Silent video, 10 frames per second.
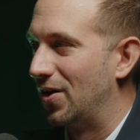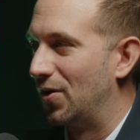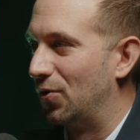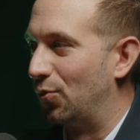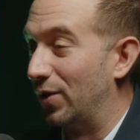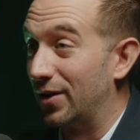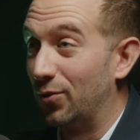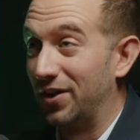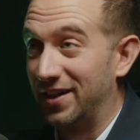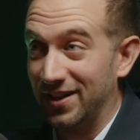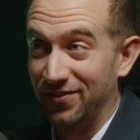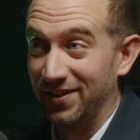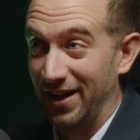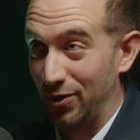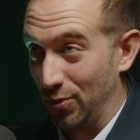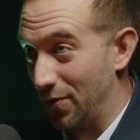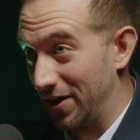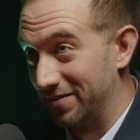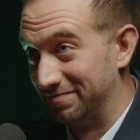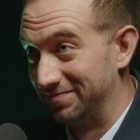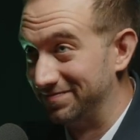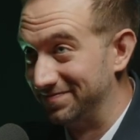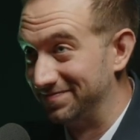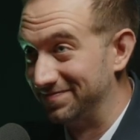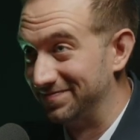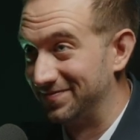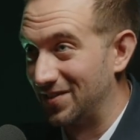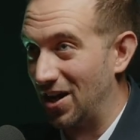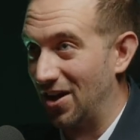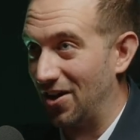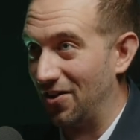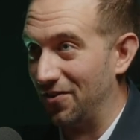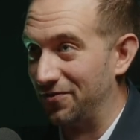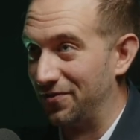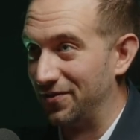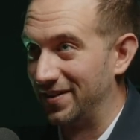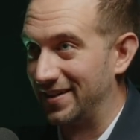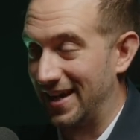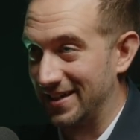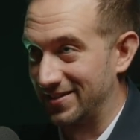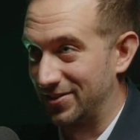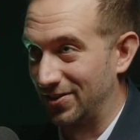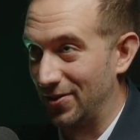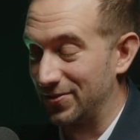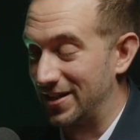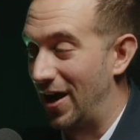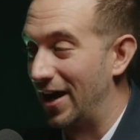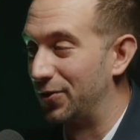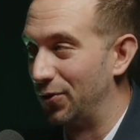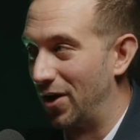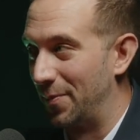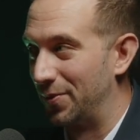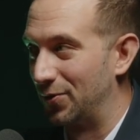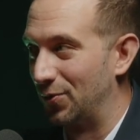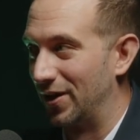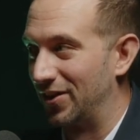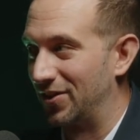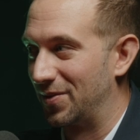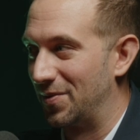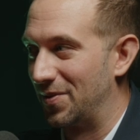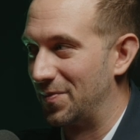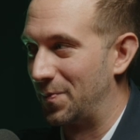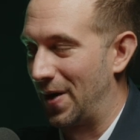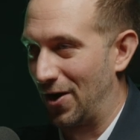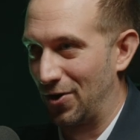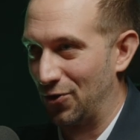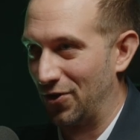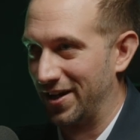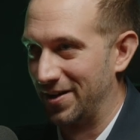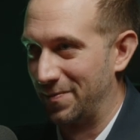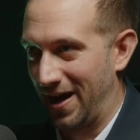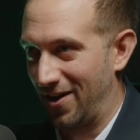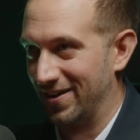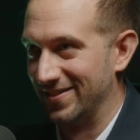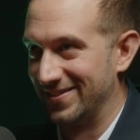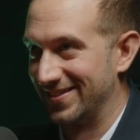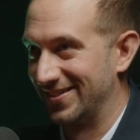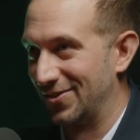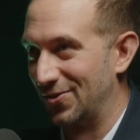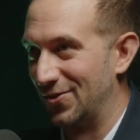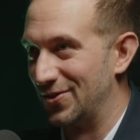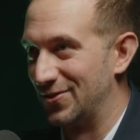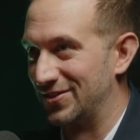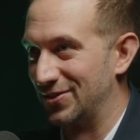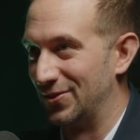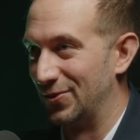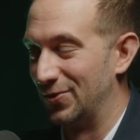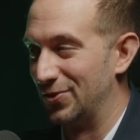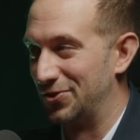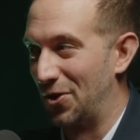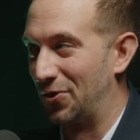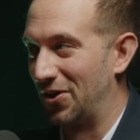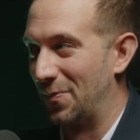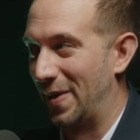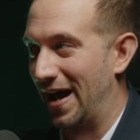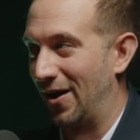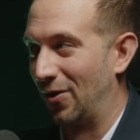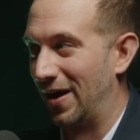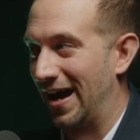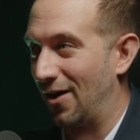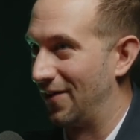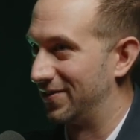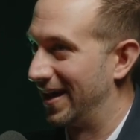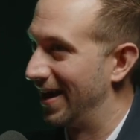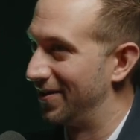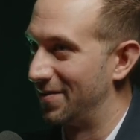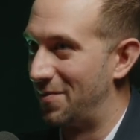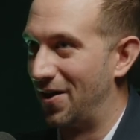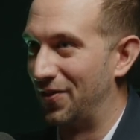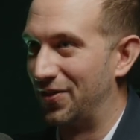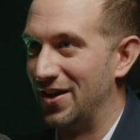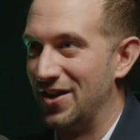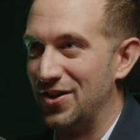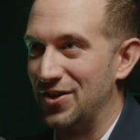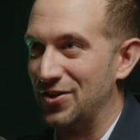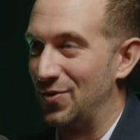We were given a quota of cases closed. Now, I grew up with paranoid parents who used to joke about how at the end of the month you